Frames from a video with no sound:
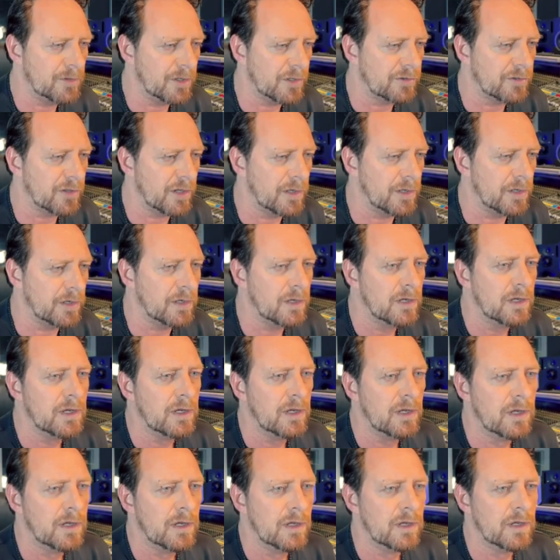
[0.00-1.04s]
just gonna
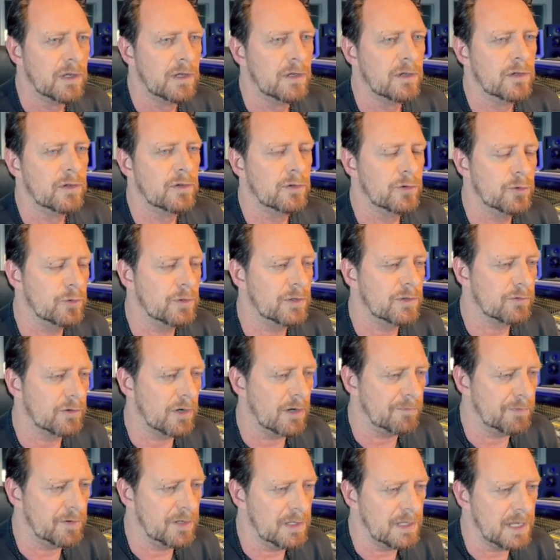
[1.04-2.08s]
do it
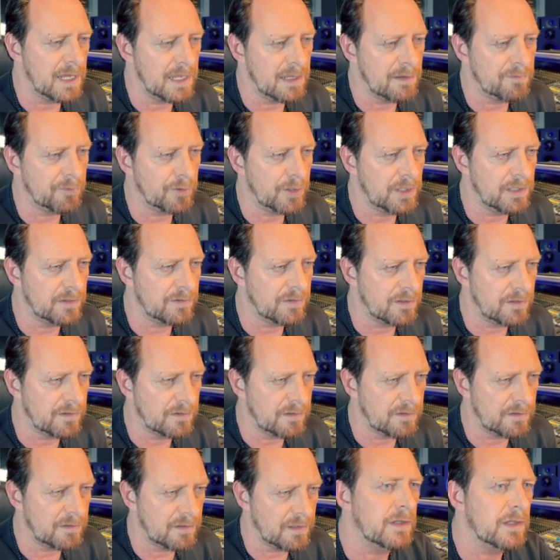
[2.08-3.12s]
roughly. Like for
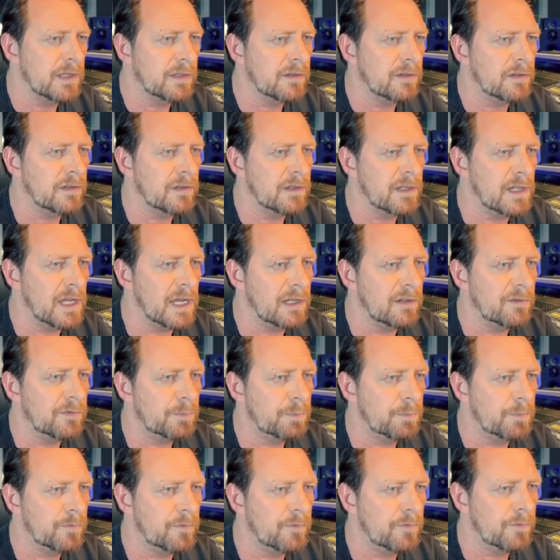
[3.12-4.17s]
instance, this is a nice
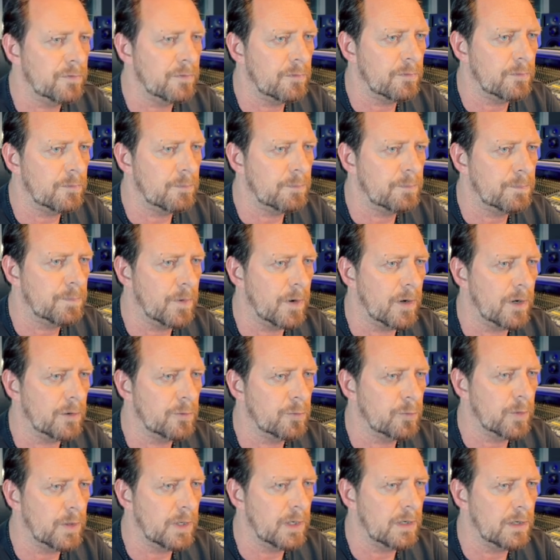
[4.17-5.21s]

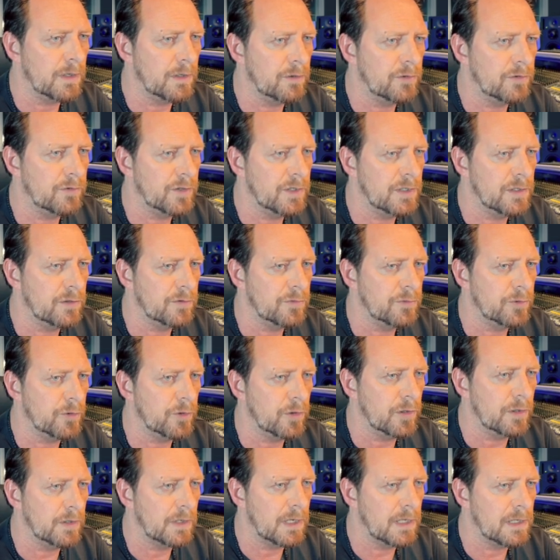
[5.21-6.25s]
part where you see the
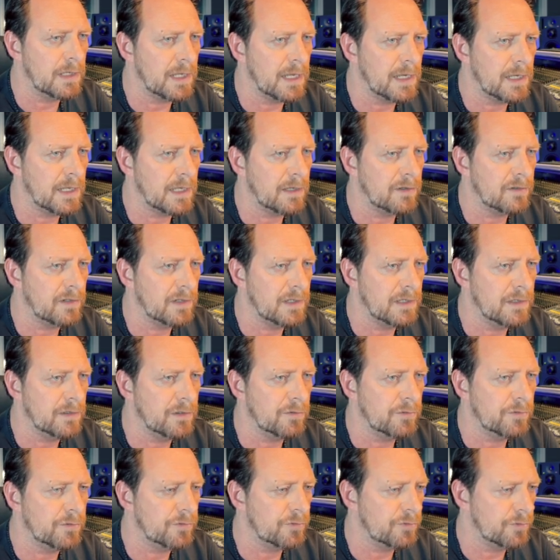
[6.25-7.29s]
turn. I like actually
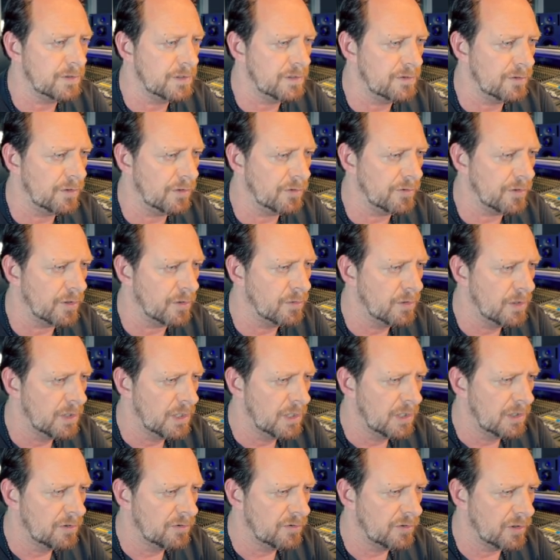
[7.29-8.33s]
the trees also.
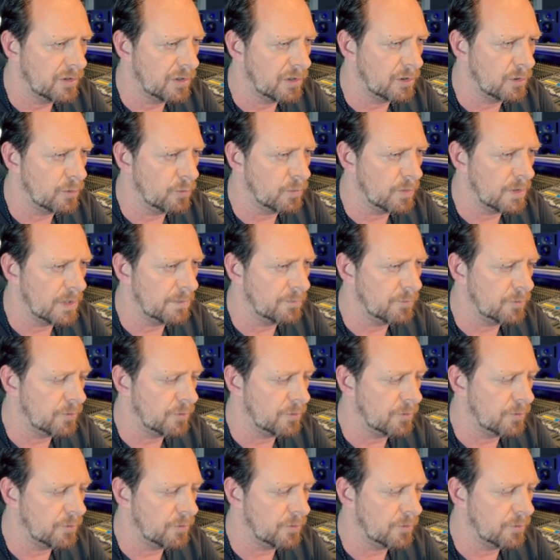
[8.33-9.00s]
So what I'm